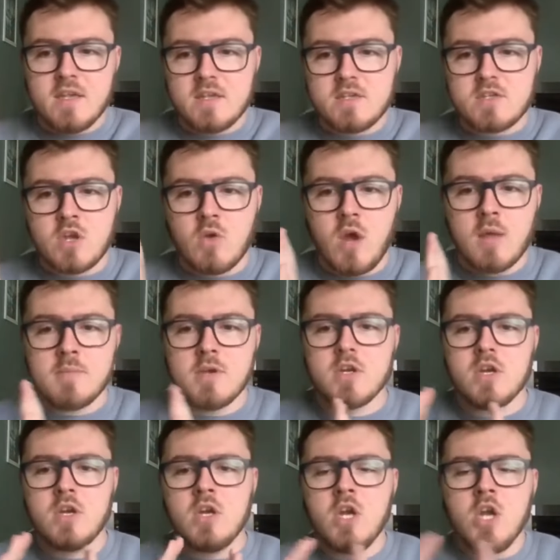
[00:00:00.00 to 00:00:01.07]
So I'm going
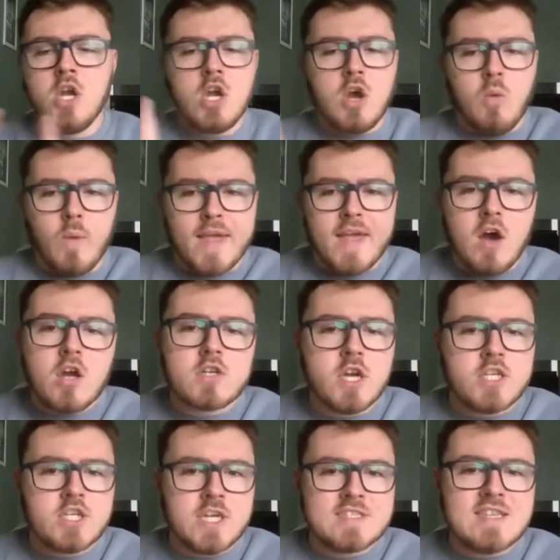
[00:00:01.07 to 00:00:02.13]
to, we can't
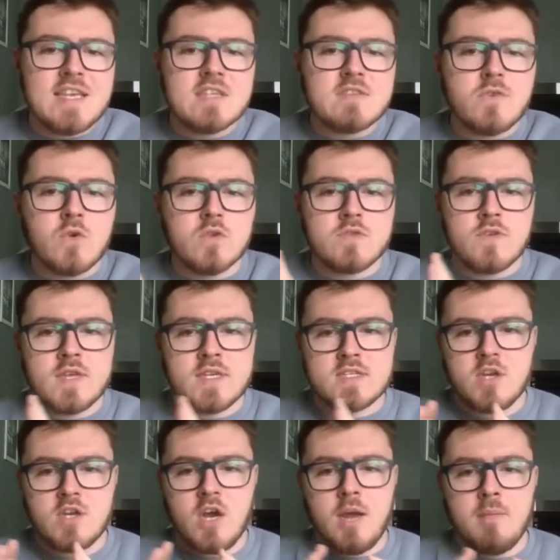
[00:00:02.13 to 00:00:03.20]
digest these foods for this
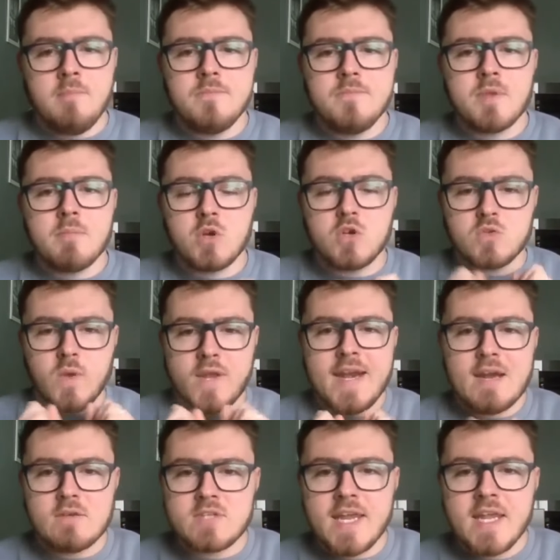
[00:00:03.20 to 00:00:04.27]
time because we're
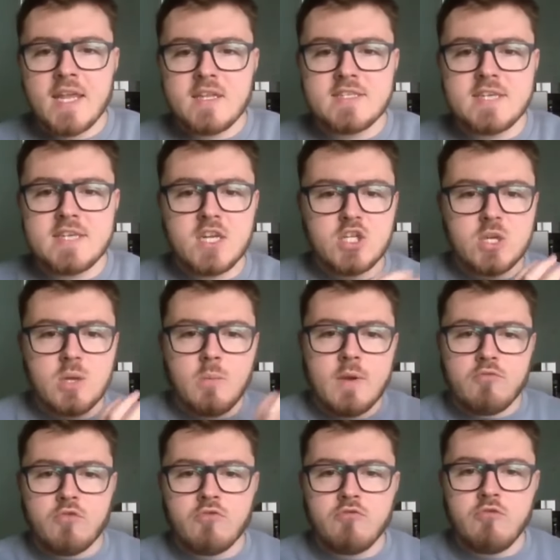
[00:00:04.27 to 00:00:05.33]
now taking this energy and we're,
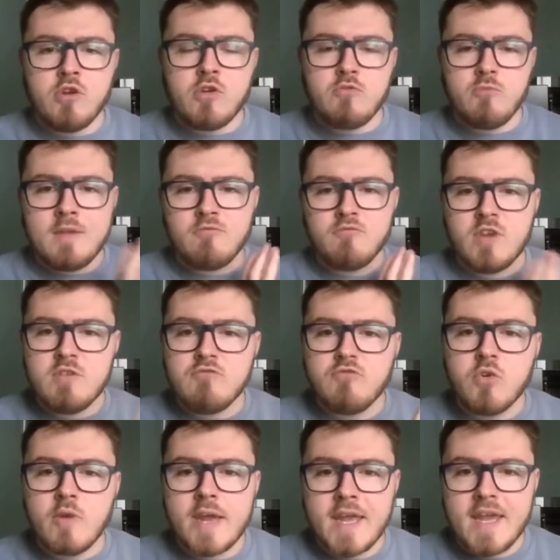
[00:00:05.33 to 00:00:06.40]
re- we're
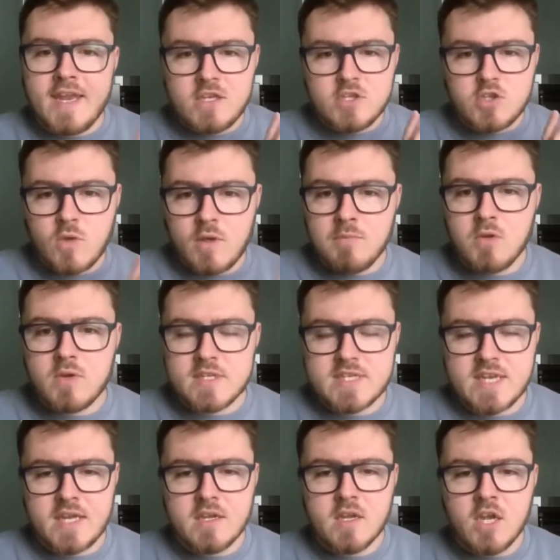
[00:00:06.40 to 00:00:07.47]
rerouting it into
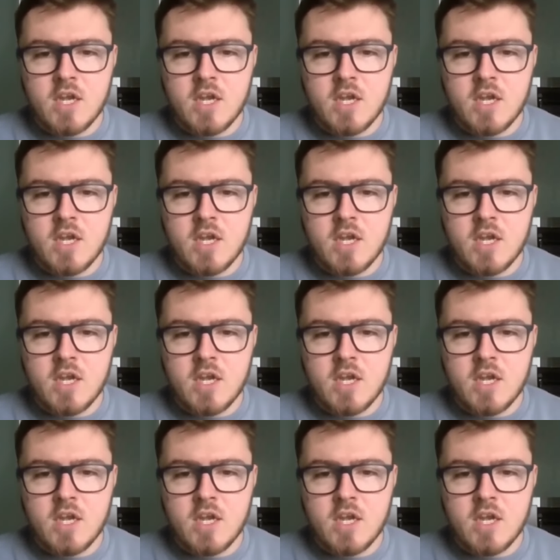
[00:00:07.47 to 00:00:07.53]
immunity.